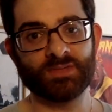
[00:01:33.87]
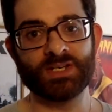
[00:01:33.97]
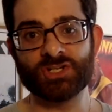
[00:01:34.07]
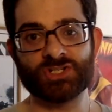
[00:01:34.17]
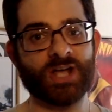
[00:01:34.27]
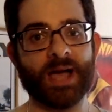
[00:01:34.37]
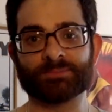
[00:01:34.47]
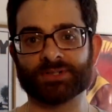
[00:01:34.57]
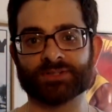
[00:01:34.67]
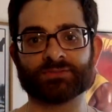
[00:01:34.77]
Each
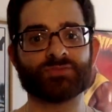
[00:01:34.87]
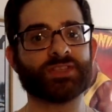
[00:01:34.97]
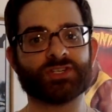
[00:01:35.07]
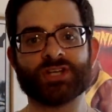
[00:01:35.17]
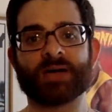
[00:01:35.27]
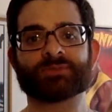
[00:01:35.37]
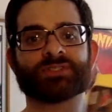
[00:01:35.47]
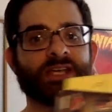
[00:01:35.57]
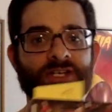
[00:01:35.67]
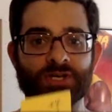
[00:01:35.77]
chapter, read the chapter,
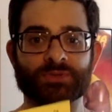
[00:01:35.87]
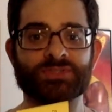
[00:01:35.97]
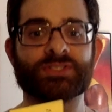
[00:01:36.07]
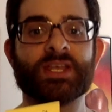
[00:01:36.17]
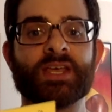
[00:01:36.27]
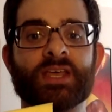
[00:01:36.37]
take notes.